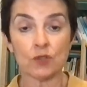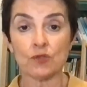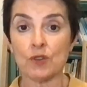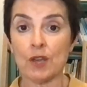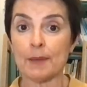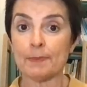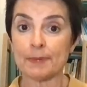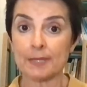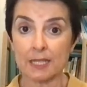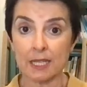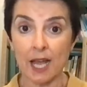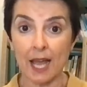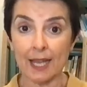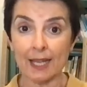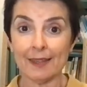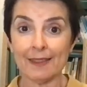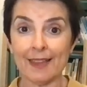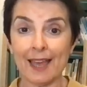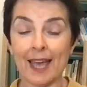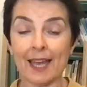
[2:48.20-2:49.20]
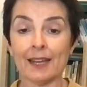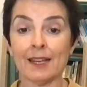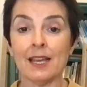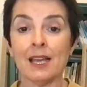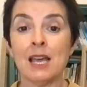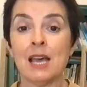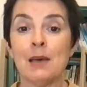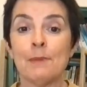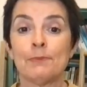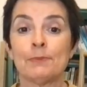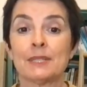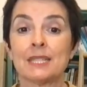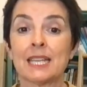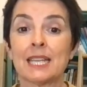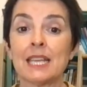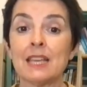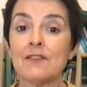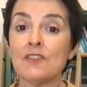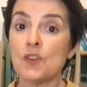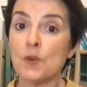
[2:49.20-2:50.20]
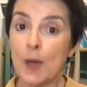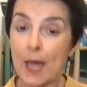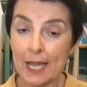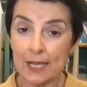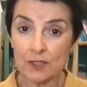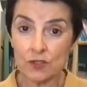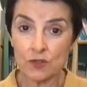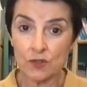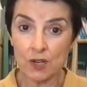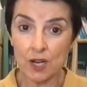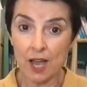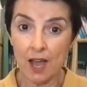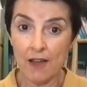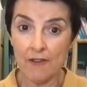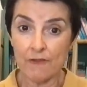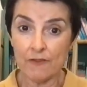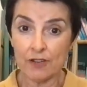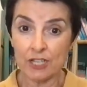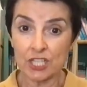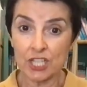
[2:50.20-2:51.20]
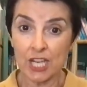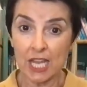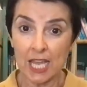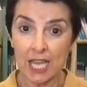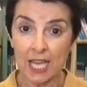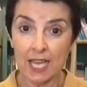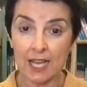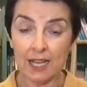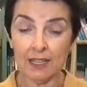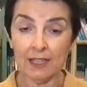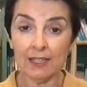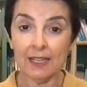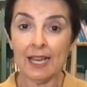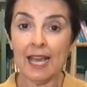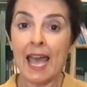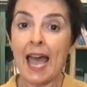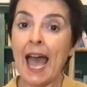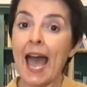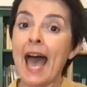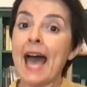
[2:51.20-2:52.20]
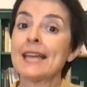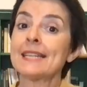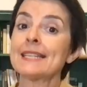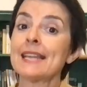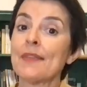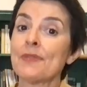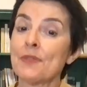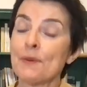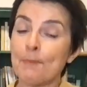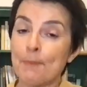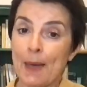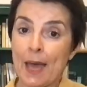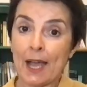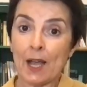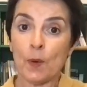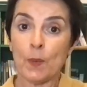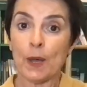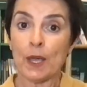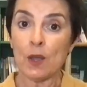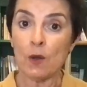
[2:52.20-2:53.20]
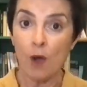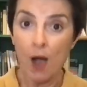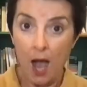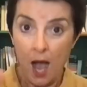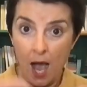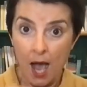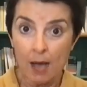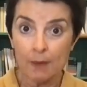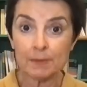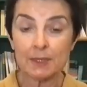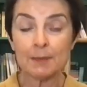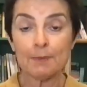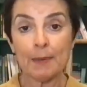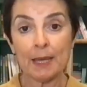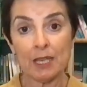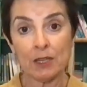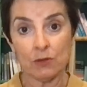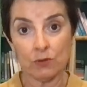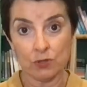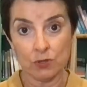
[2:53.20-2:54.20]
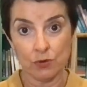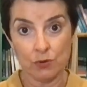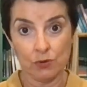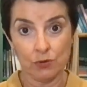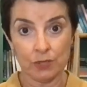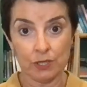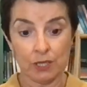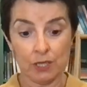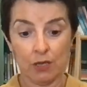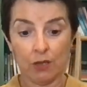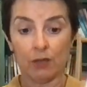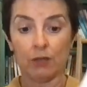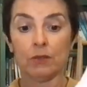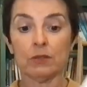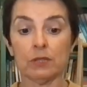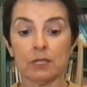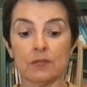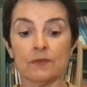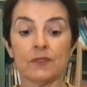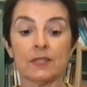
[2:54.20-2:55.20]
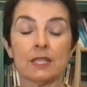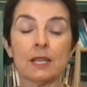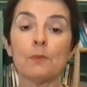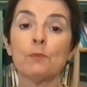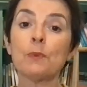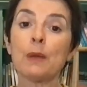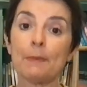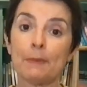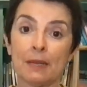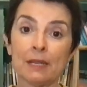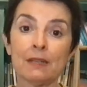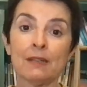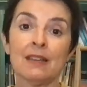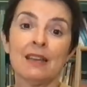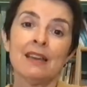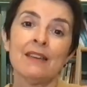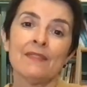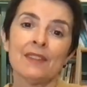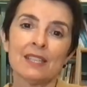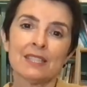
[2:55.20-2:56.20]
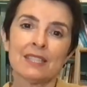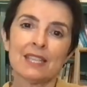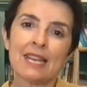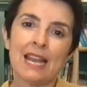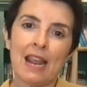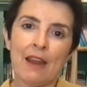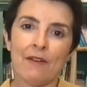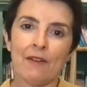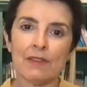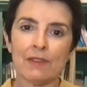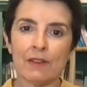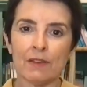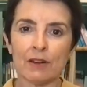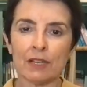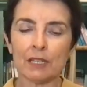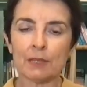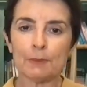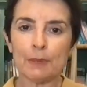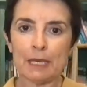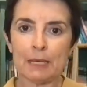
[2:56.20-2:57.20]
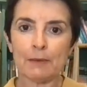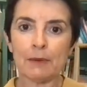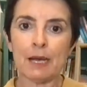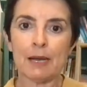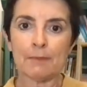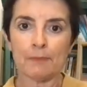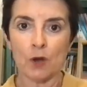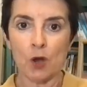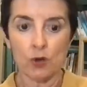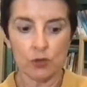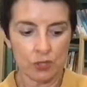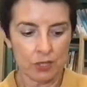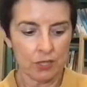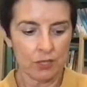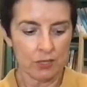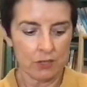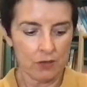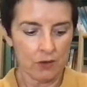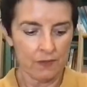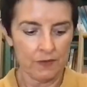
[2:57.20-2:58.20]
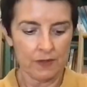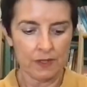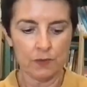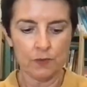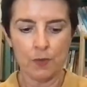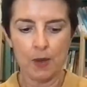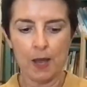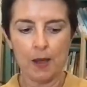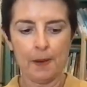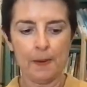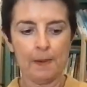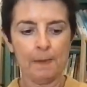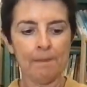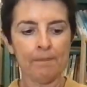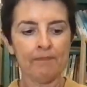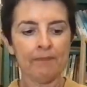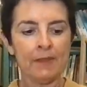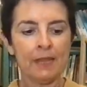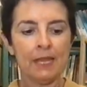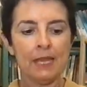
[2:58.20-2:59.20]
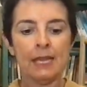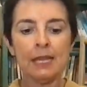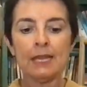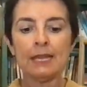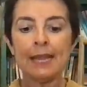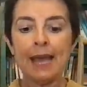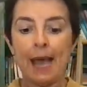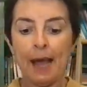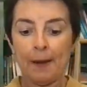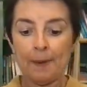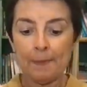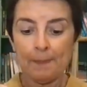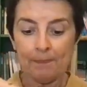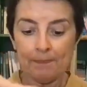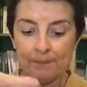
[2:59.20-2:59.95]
straps like that to give you extra coverage here and at the back where your arms meet your torso, because for some women, that's an area they're a little bit conscious of as well. Now,